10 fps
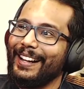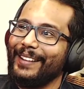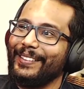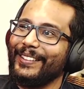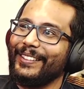
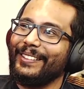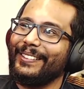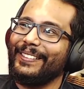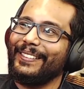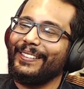Either
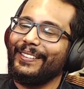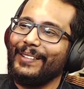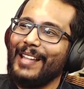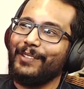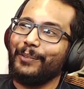
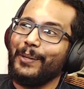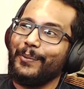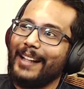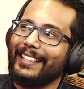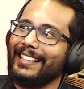David will
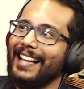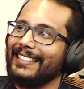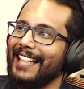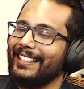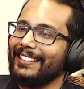
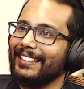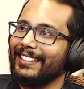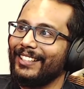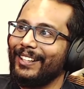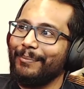recognize Alex
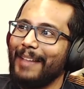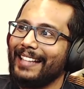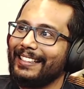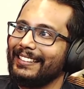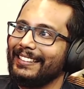and turn
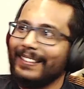back,